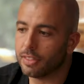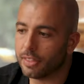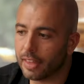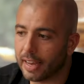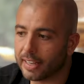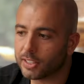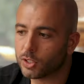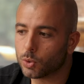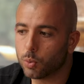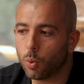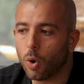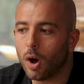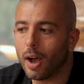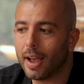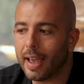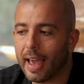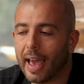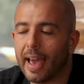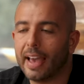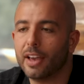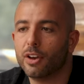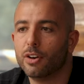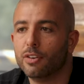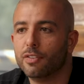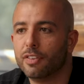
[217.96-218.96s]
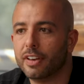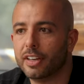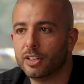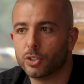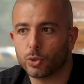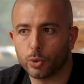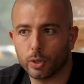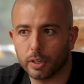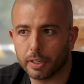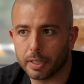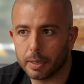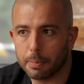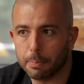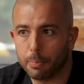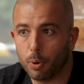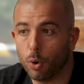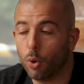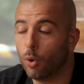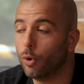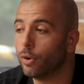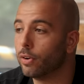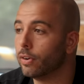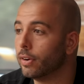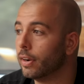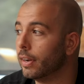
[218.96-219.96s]
That's why AOV is really
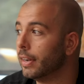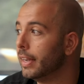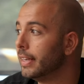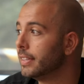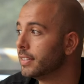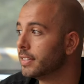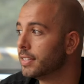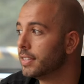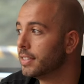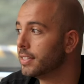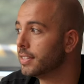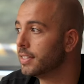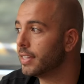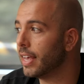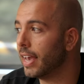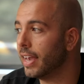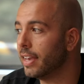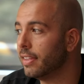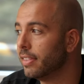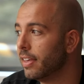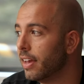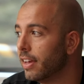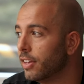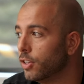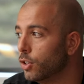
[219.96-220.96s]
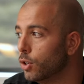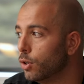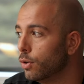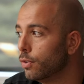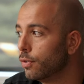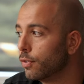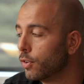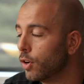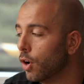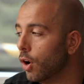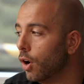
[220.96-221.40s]
important. Let's just say that you've